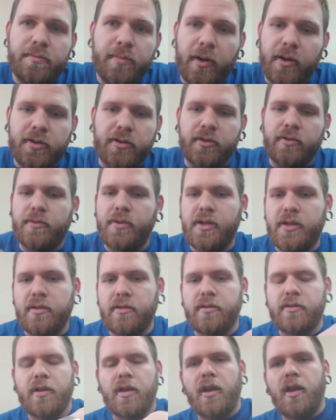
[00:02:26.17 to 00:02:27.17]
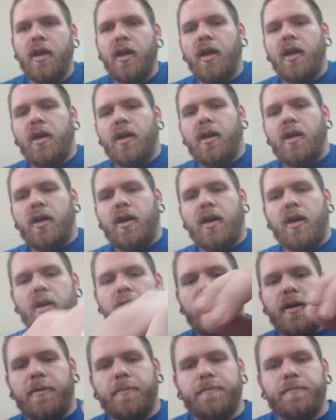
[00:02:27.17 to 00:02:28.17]
personal reasons.
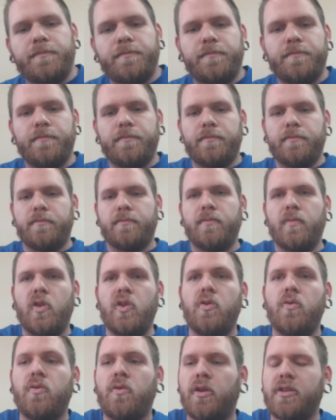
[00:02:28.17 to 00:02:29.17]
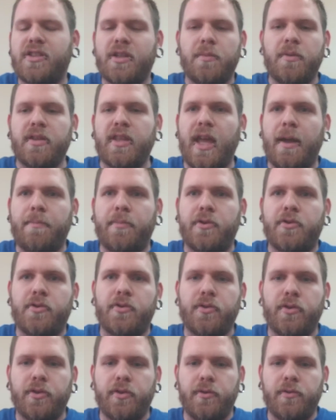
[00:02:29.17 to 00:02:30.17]
You want something that
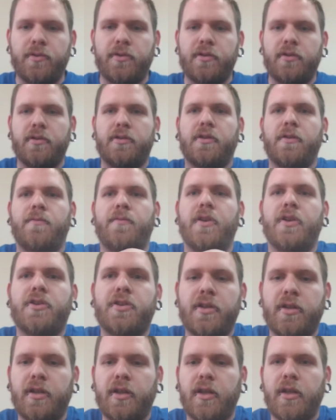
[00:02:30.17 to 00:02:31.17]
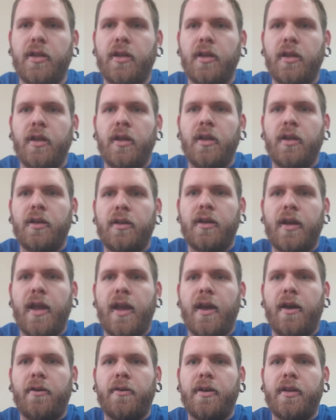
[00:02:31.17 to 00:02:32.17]
protrudes sufficiently.
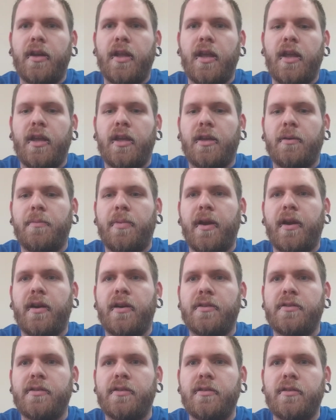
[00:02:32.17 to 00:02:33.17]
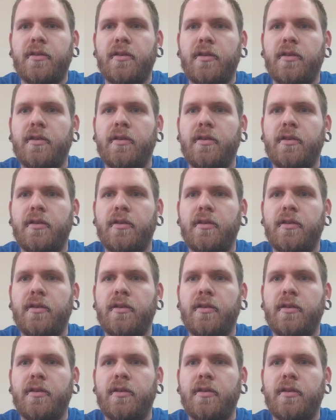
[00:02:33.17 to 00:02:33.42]
Now in a comparison,